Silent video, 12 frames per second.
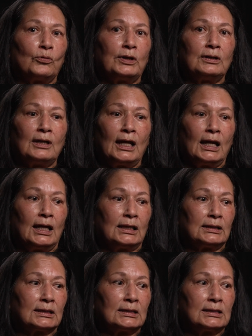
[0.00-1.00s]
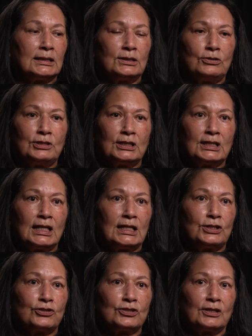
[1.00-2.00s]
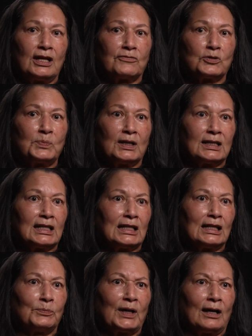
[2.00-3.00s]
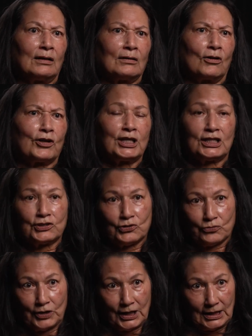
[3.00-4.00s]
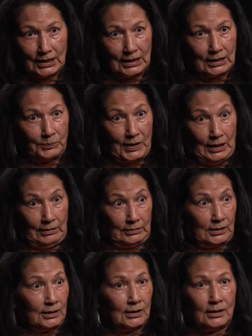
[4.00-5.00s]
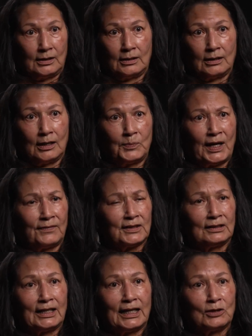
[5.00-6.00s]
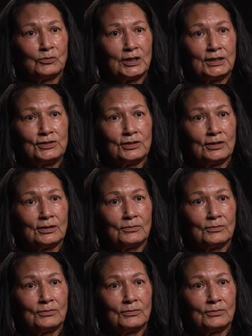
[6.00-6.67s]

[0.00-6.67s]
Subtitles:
and continue to teach everybody about our history, about the language.